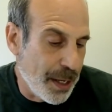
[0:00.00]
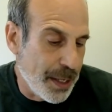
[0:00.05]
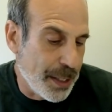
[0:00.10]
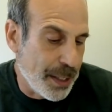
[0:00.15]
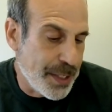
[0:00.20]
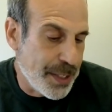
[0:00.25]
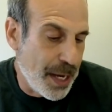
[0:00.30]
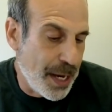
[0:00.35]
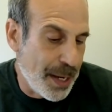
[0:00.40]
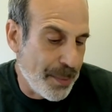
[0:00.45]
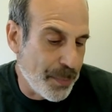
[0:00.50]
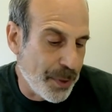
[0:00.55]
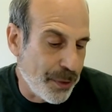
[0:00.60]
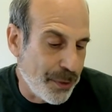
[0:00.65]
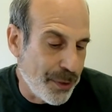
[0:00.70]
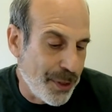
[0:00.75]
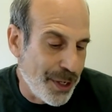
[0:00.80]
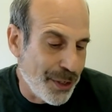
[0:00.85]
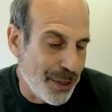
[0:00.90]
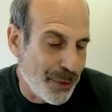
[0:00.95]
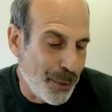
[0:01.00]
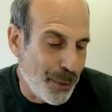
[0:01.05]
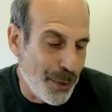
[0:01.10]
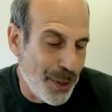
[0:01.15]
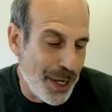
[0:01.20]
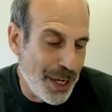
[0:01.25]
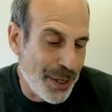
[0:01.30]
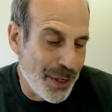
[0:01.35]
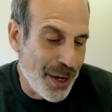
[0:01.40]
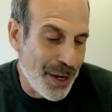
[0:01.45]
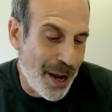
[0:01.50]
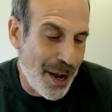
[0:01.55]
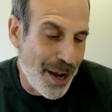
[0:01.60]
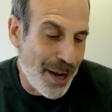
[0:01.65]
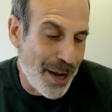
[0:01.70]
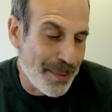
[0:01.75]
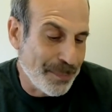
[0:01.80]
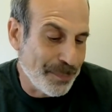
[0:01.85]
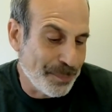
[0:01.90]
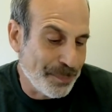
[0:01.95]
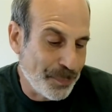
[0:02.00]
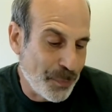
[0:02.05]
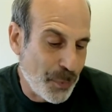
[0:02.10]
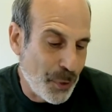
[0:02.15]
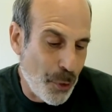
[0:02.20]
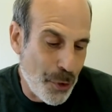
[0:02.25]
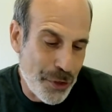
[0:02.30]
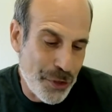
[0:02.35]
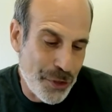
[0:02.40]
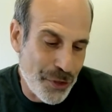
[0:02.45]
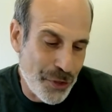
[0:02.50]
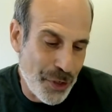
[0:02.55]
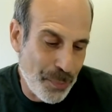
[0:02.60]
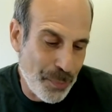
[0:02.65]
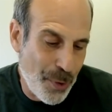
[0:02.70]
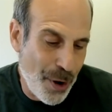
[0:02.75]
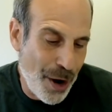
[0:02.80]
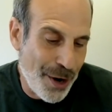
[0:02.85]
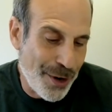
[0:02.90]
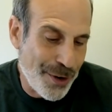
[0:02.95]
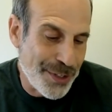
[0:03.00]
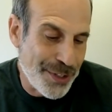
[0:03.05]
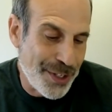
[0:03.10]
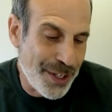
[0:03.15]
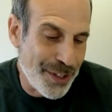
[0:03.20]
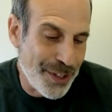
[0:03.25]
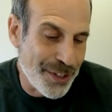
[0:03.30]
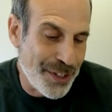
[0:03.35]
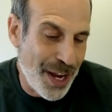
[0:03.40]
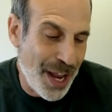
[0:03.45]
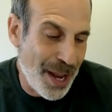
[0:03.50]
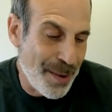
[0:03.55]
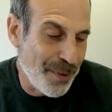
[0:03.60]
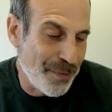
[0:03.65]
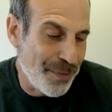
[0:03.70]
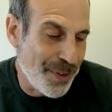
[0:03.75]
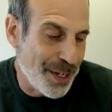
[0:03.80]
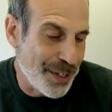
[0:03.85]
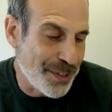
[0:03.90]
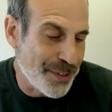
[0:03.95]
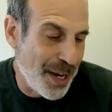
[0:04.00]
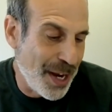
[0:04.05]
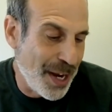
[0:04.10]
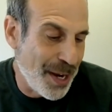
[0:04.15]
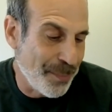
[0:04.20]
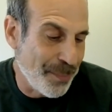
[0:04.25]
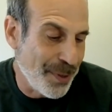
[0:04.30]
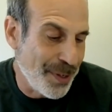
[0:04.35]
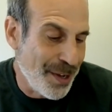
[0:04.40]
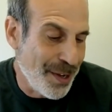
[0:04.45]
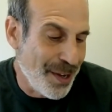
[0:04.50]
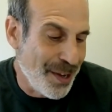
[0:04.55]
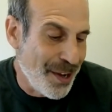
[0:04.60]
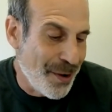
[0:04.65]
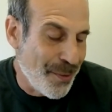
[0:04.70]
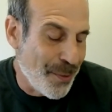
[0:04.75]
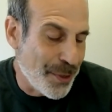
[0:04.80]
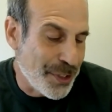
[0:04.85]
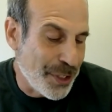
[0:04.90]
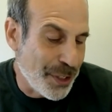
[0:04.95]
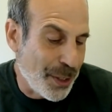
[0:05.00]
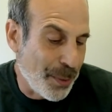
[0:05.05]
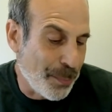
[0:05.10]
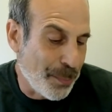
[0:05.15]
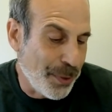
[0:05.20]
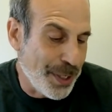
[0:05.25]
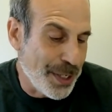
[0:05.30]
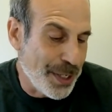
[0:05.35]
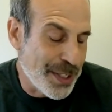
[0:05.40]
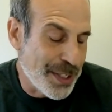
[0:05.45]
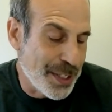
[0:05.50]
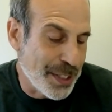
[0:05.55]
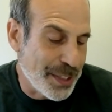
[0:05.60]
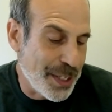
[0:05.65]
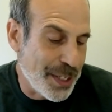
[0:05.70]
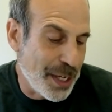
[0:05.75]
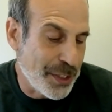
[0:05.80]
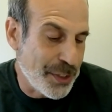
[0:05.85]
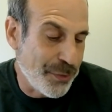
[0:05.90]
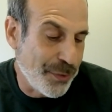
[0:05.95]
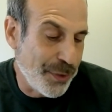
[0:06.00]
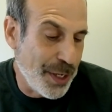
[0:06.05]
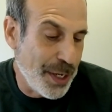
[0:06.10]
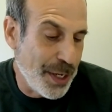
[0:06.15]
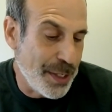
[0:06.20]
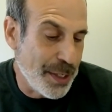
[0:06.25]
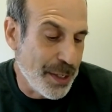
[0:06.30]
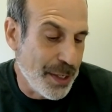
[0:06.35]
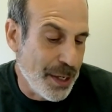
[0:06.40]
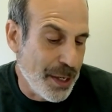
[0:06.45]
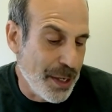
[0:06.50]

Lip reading: exam, including courses in progress at the time of the exam, which are completed successfully.